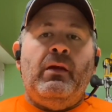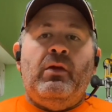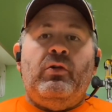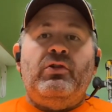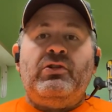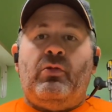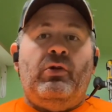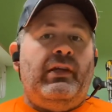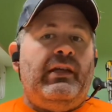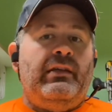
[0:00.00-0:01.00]
we're start
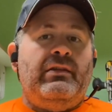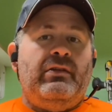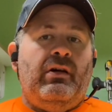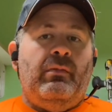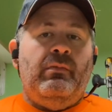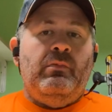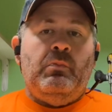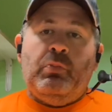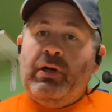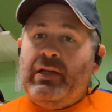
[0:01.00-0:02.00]
really getting some
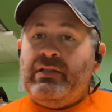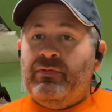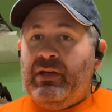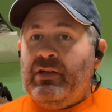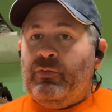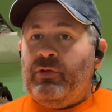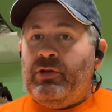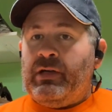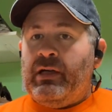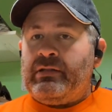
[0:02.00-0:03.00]
pretty decent video for you
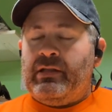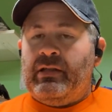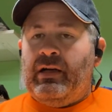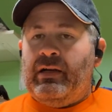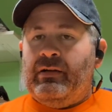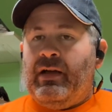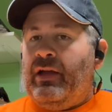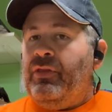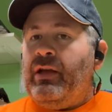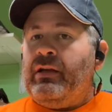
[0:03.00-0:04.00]
guys, I
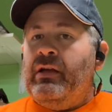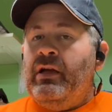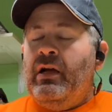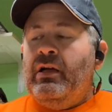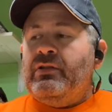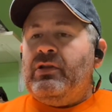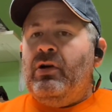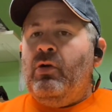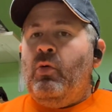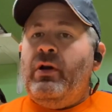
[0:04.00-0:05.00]
think.
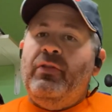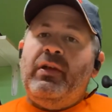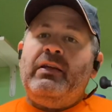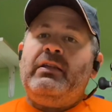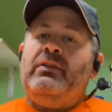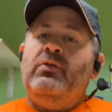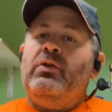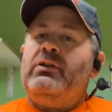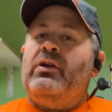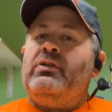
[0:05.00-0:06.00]
So one of the things I do
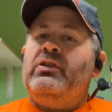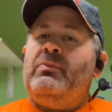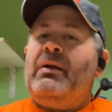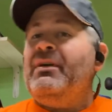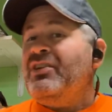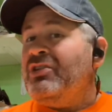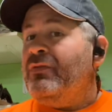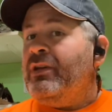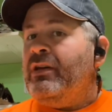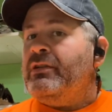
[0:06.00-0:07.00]
want to talk to you about, I'm not going to shoot a
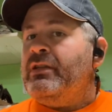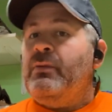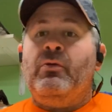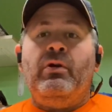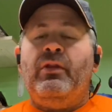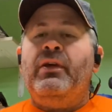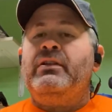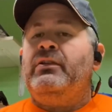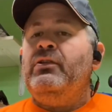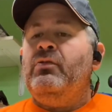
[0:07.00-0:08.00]
video today, but one of the things
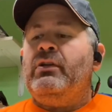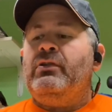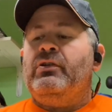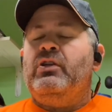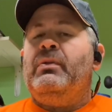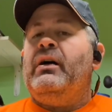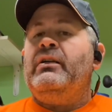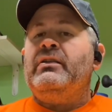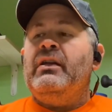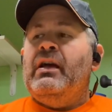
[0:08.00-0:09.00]
I do want to talk to you about
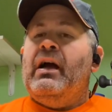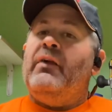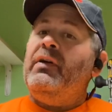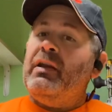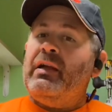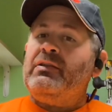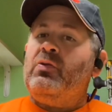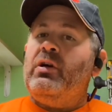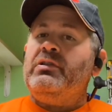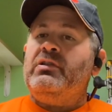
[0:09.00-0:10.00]
is I've had lots of
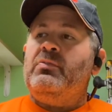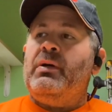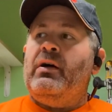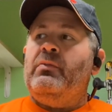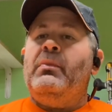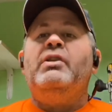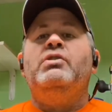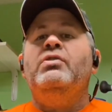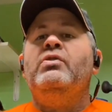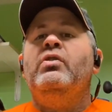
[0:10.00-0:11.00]
questions about my
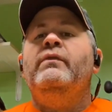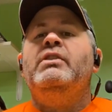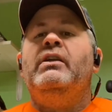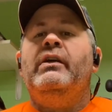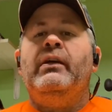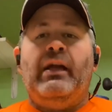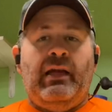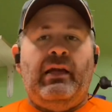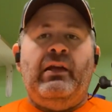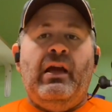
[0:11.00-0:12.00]
juice groove jig
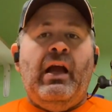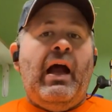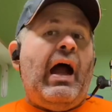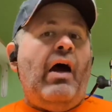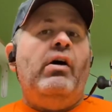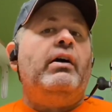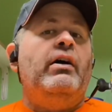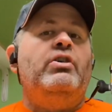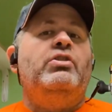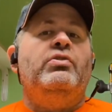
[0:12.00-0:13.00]
and how I
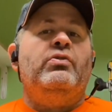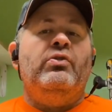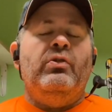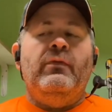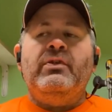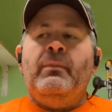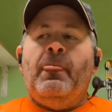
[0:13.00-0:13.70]
cut juice grooves,